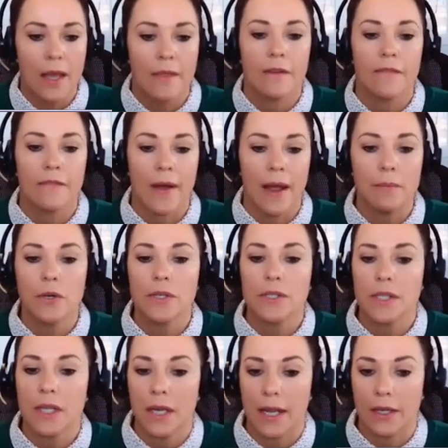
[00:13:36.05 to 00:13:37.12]
The fiber is
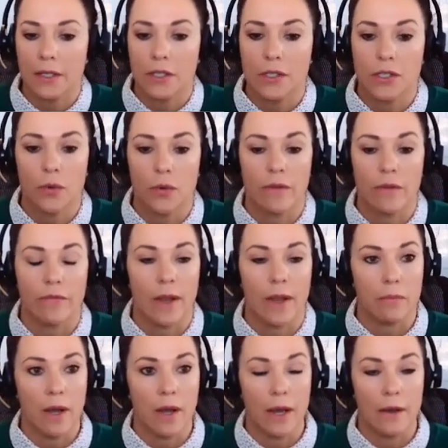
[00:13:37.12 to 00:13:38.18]
connected to
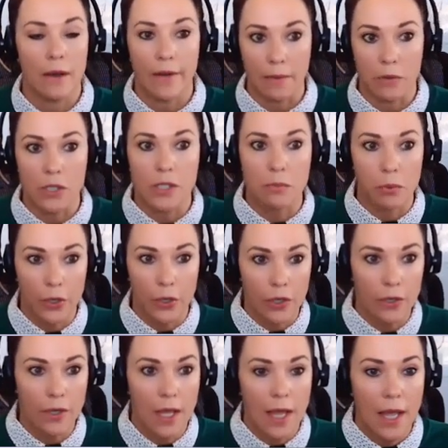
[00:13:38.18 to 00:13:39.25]
a fiber
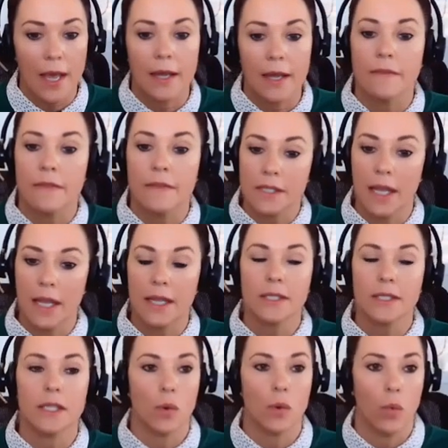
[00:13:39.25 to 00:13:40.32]
splitter, and in this case,
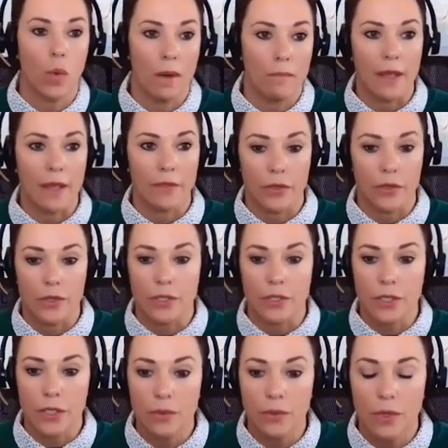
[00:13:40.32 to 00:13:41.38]
it's a
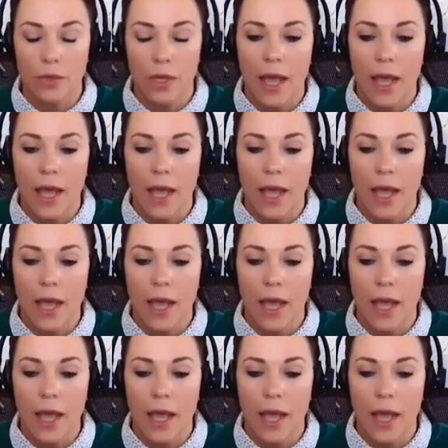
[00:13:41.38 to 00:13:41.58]
1x32,